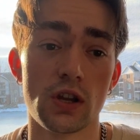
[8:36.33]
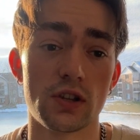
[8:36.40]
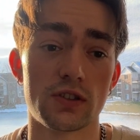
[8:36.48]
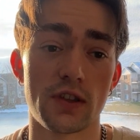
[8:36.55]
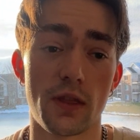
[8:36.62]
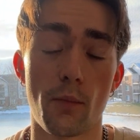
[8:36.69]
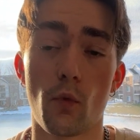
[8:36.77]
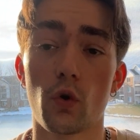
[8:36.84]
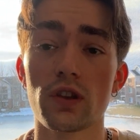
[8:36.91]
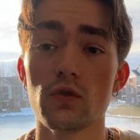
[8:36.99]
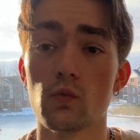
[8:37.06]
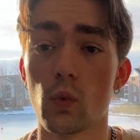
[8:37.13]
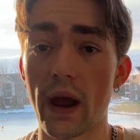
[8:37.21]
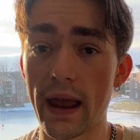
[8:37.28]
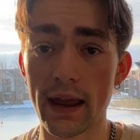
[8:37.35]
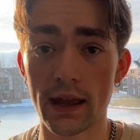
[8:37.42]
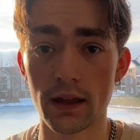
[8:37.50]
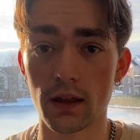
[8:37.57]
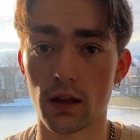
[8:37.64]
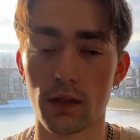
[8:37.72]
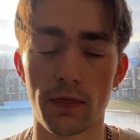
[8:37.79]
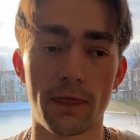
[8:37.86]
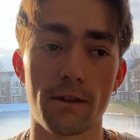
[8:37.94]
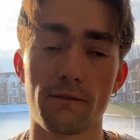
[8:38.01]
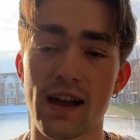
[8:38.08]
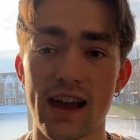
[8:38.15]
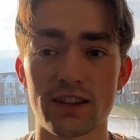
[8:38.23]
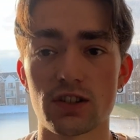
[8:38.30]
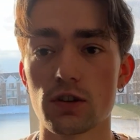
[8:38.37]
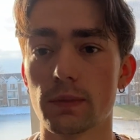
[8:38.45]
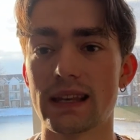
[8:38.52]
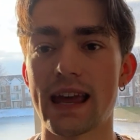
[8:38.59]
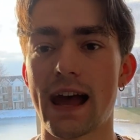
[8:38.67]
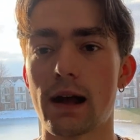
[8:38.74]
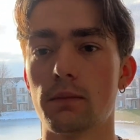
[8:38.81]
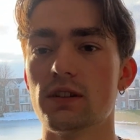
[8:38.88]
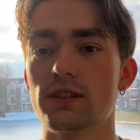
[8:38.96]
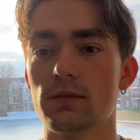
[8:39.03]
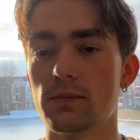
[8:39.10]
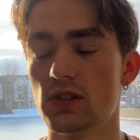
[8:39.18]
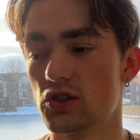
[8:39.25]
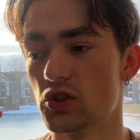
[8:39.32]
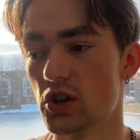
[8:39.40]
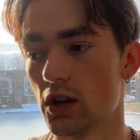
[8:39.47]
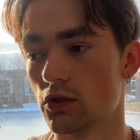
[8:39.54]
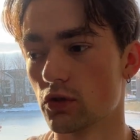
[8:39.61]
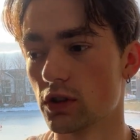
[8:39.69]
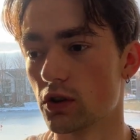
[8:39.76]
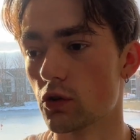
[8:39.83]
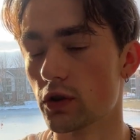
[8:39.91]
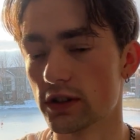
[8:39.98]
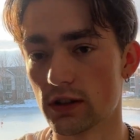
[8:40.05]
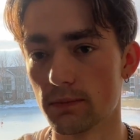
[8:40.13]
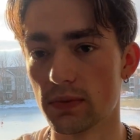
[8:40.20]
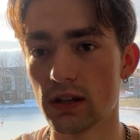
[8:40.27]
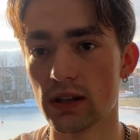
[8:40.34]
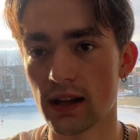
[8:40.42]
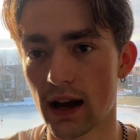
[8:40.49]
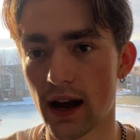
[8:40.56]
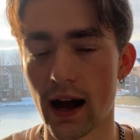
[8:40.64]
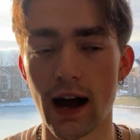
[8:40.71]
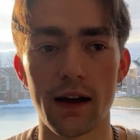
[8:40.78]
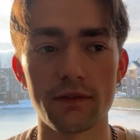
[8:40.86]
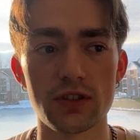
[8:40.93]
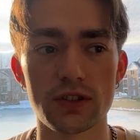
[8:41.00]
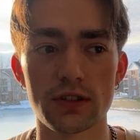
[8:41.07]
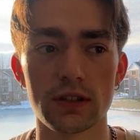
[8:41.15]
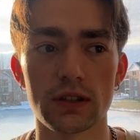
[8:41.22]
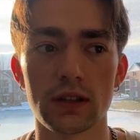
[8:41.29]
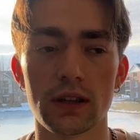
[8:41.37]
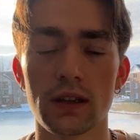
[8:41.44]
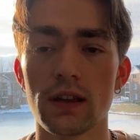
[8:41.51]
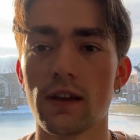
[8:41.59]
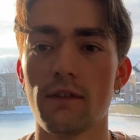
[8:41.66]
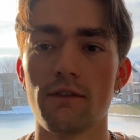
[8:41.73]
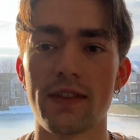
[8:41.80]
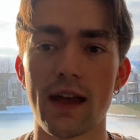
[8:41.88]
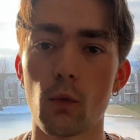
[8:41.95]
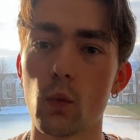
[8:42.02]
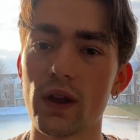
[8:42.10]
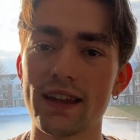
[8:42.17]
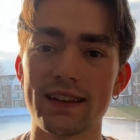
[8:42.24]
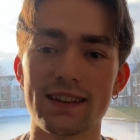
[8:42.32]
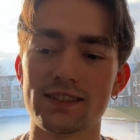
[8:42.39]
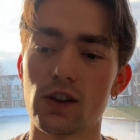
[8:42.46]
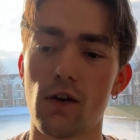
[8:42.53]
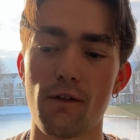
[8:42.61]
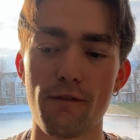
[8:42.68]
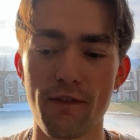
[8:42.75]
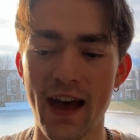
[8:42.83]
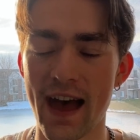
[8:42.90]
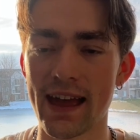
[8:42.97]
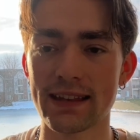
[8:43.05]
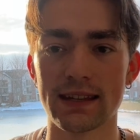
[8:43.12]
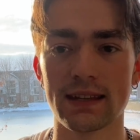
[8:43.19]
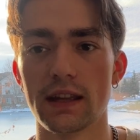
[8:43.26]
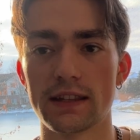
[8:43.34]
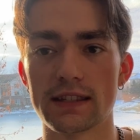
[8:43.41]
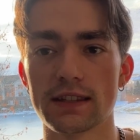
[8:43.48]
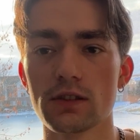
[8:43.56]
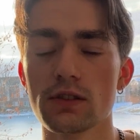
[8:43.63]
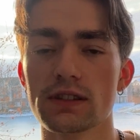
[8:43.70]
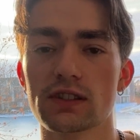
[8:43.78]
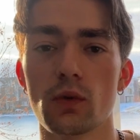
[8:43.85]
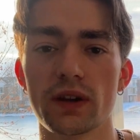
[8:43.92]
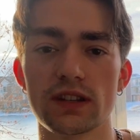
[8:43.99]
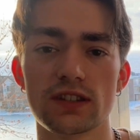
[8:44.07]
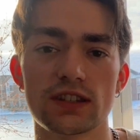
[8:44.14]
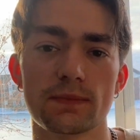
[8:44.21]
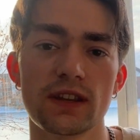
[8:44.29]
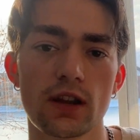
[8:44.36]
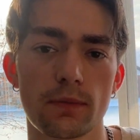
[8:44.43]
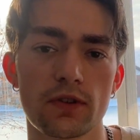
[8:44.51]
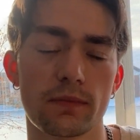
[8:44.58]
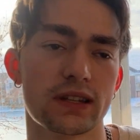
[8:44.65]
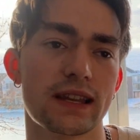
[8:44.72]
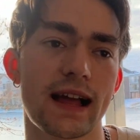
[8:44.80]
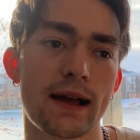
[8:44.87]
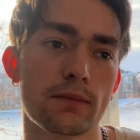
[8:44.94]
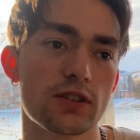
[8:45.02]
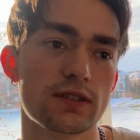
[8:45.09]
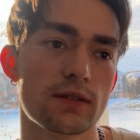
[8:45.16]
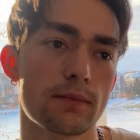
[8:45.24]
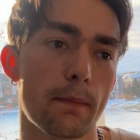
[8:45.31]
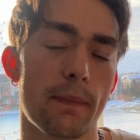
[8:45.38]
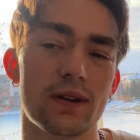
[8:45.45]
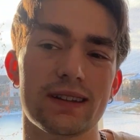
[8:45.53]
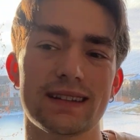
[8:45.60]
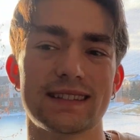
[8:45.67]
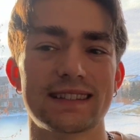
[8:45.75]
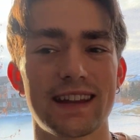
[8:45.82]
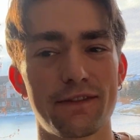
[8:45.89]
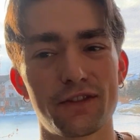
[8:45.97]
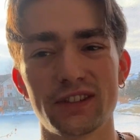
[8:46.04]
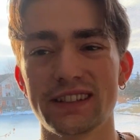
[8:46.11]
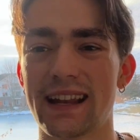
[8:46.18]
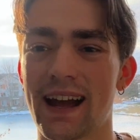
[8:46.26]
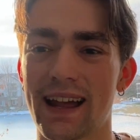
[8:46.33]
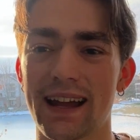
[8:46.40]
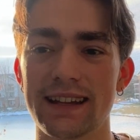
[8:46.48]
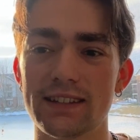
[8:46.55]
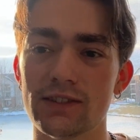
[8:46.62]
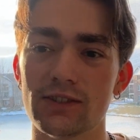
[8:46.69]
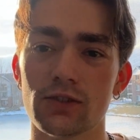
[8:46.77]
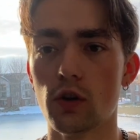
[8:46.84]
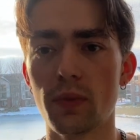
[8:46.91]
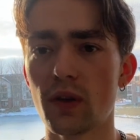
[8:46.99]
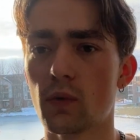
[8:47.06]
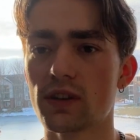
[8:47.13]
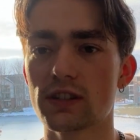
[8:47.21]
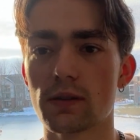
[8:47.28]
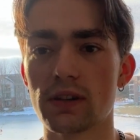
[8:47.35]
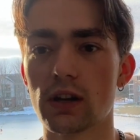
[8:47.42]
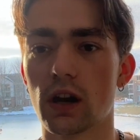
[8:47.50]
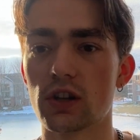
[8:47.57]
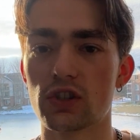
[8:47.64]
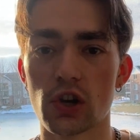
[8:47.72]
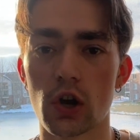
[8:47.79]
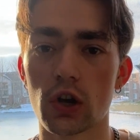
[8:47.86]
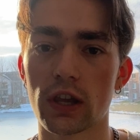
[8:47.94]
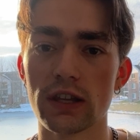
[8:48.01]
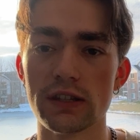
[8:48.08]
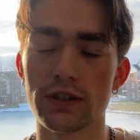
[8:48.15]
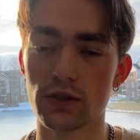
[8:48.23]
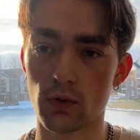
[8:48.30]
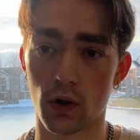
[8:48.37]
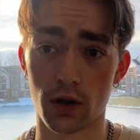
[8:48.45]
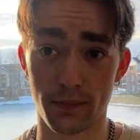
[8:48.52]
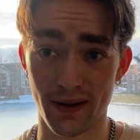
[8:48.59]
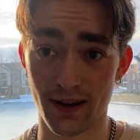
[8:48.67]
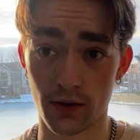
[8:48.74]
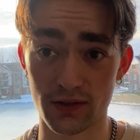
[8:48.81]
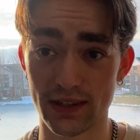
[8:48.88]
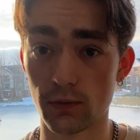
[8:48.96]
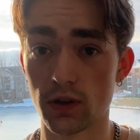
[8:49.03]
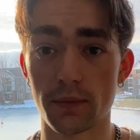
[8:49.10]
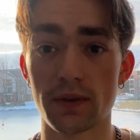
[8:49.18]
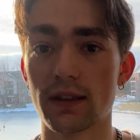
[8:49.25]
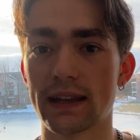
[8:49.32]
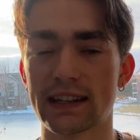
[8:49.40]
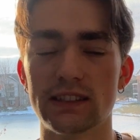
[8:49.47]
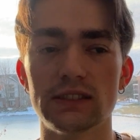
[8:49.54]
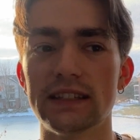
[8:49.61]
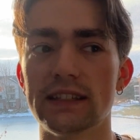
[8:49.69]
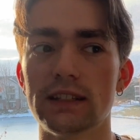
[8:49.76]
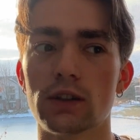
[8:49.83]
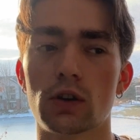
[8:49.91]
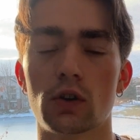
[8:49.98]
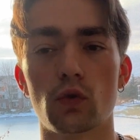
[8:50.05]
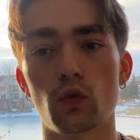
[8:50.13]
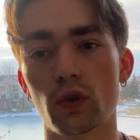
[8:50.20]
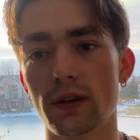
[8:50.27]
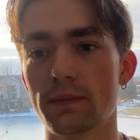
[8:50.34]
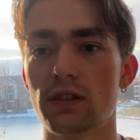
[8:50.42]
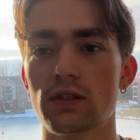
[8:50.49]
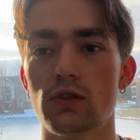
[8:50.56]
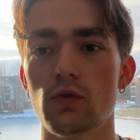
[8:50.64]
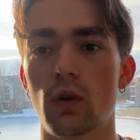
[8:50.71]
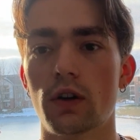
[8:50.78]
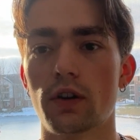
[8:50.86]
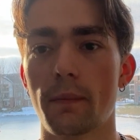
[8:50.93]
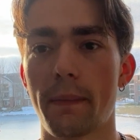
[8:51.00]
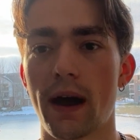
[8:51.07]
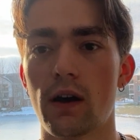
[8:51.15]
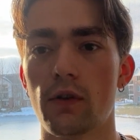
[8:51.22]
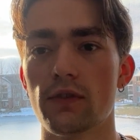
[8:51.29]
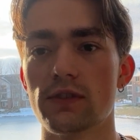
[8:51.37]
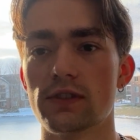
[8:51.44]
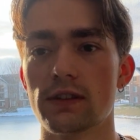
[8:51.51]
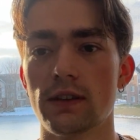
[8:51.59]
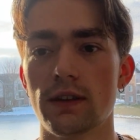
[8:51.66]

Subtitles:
So the more you weigh, the faster your metabolism is generally going to be. Obviously, that weight is all fat. It still is going to speed up your metabolism, but it's definitely not ideal. Nobody wants to be a chunky 200 pounds. They want to be like a lean, ripped 200 pounds.